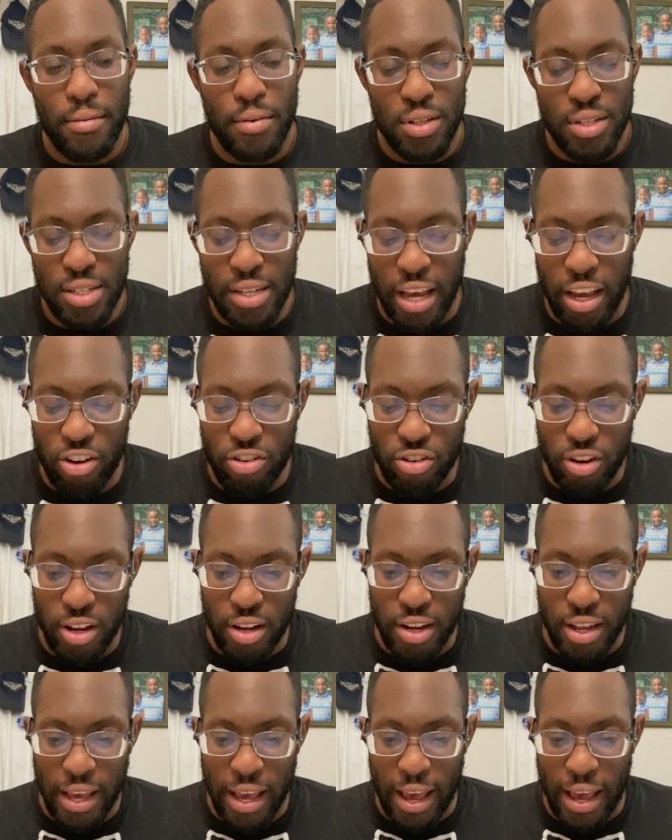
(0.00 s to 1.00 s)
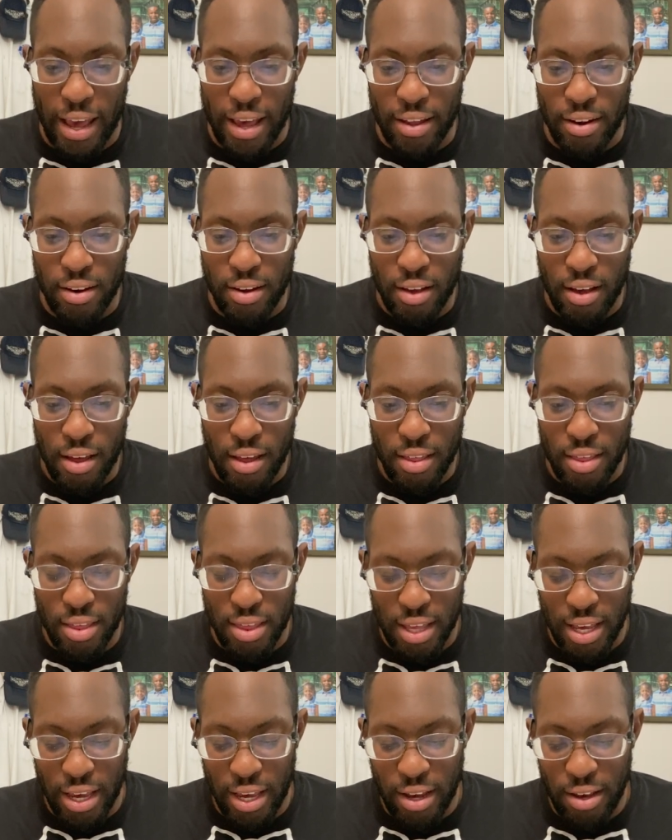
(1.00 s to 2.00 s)
stationed in
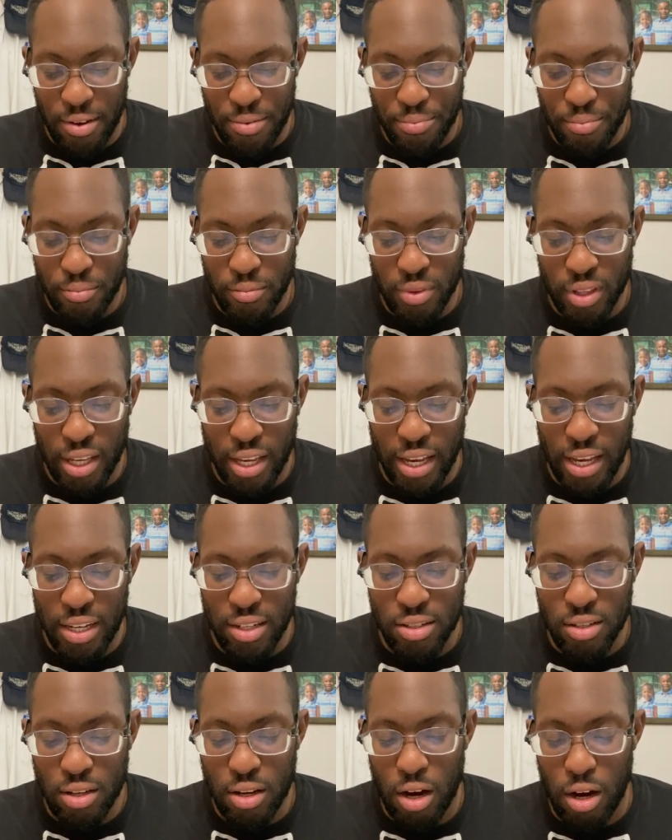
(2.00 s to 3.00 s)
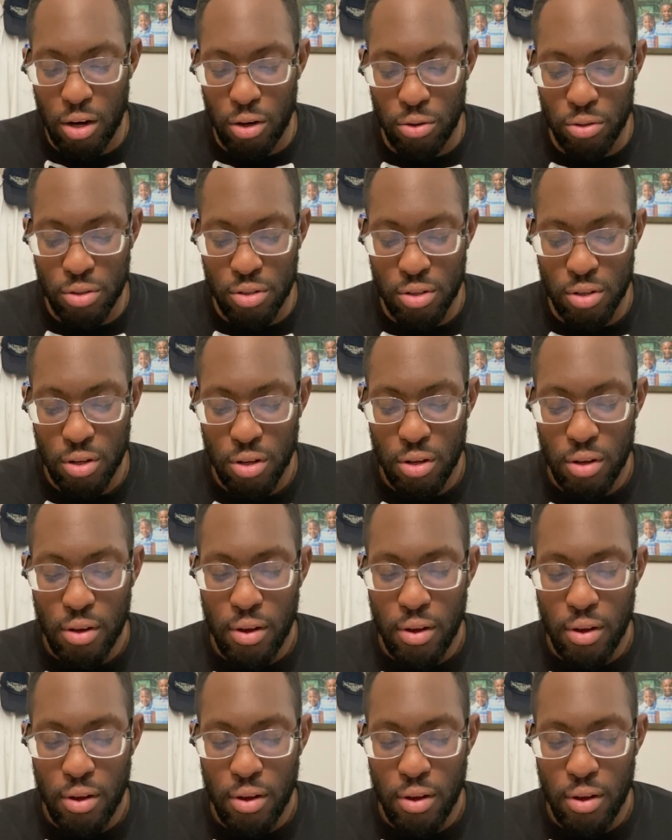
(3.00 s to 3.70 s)
the East Coast,